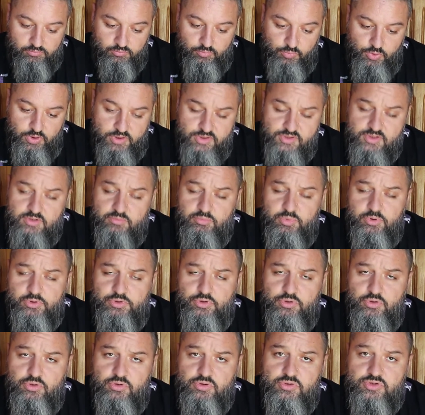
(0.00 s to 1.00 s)
Pretty simple
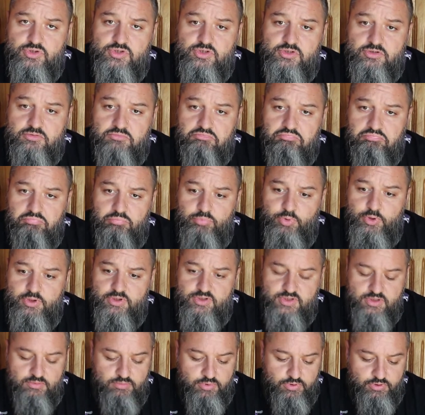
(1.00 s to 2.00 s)
to use, pretty
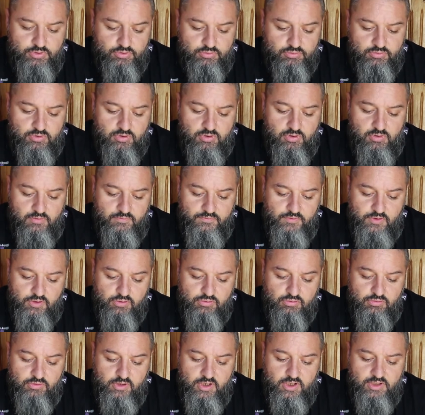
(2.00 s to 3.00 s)
simple to
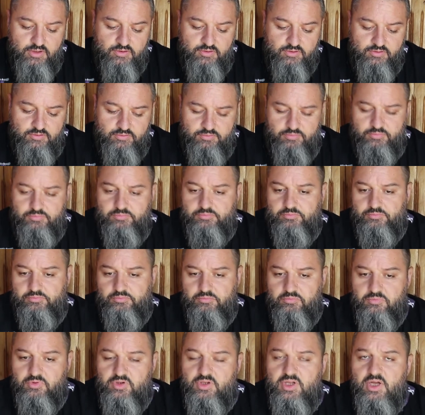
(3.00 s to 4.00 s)
configure.
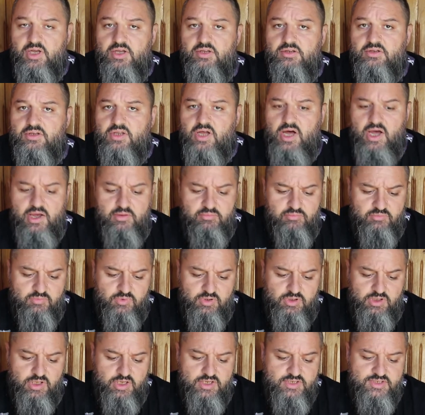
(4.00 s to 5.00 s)
Daytime,
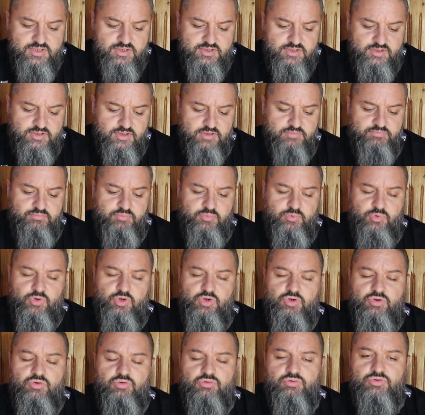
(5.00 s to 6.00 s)
it has a
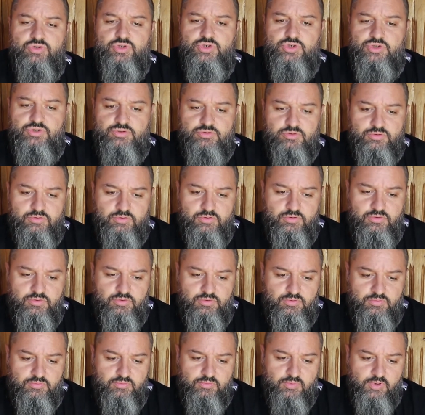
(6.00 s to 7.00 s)
huge
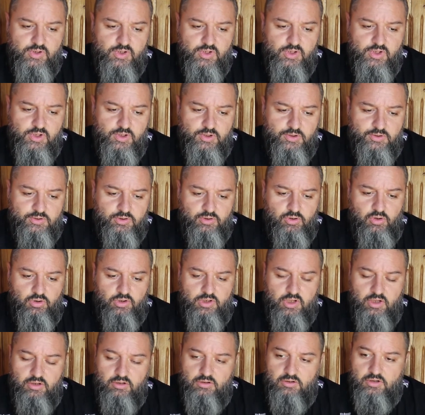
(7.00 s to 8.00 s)

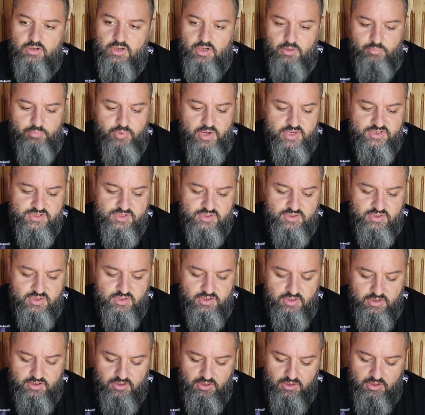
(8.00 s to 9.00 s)
locking
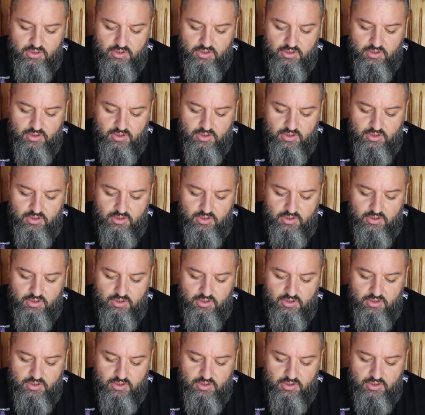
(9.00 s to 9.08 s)
capacity.